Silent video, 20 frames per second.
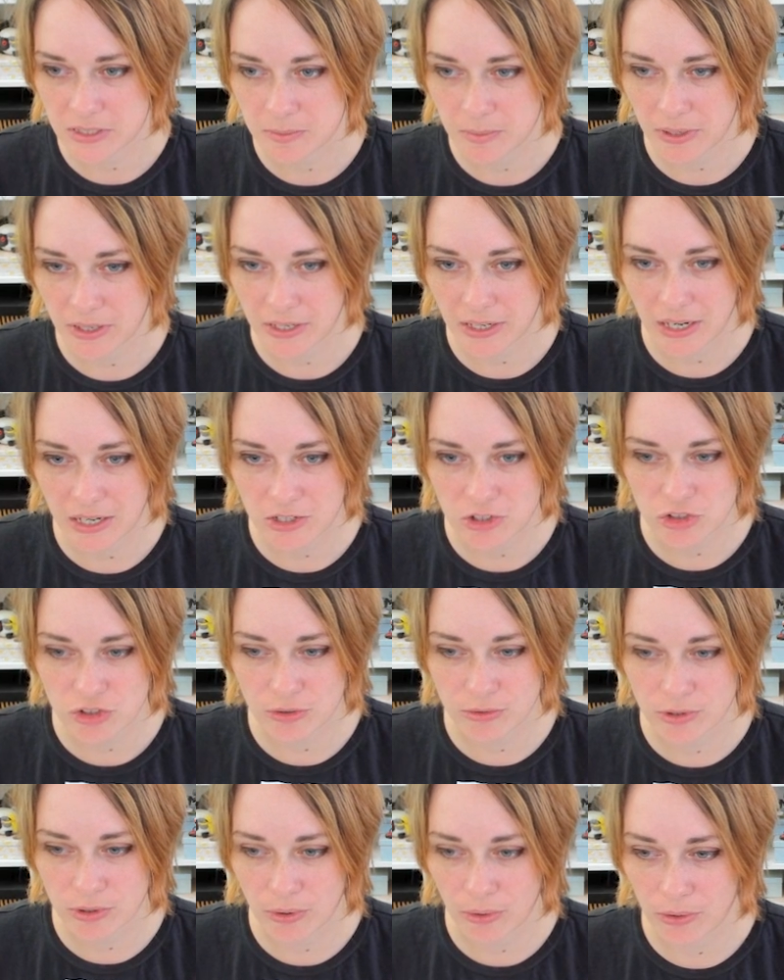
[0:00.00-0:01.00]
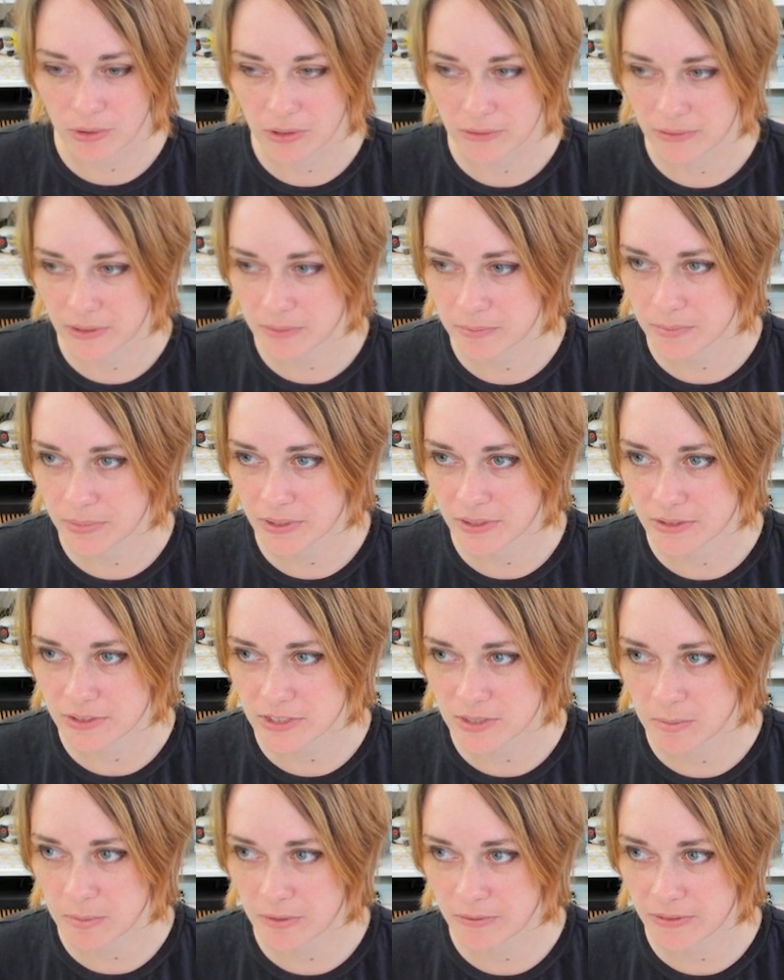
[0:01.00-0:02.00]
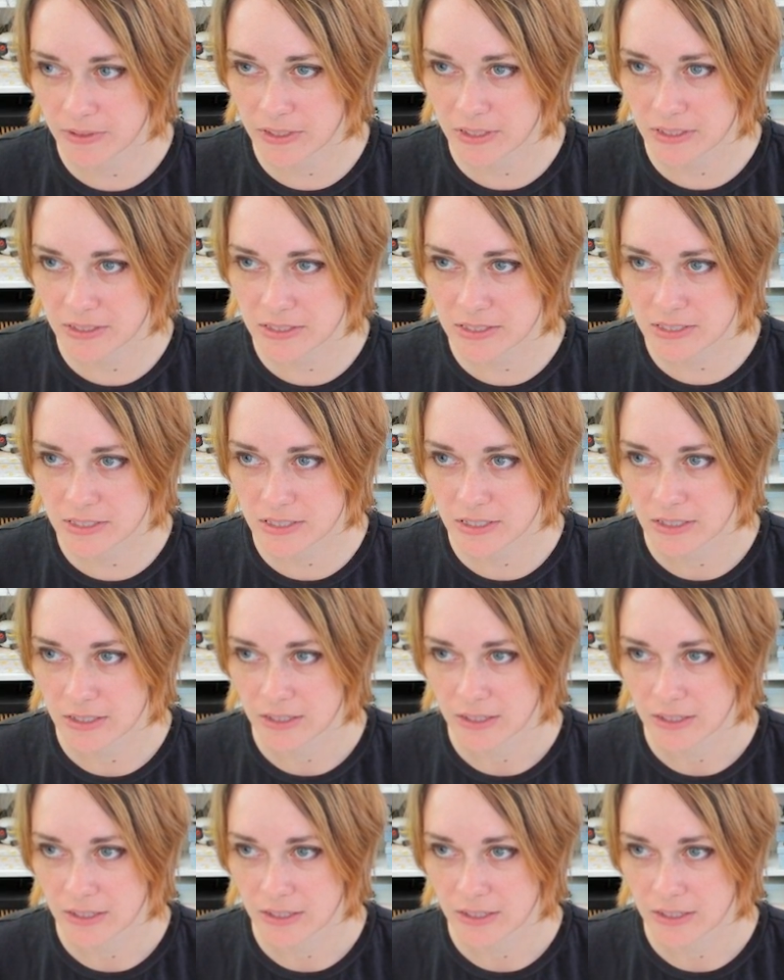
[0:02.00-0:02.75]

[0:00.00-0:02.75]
but I can't show you all of it because some of it is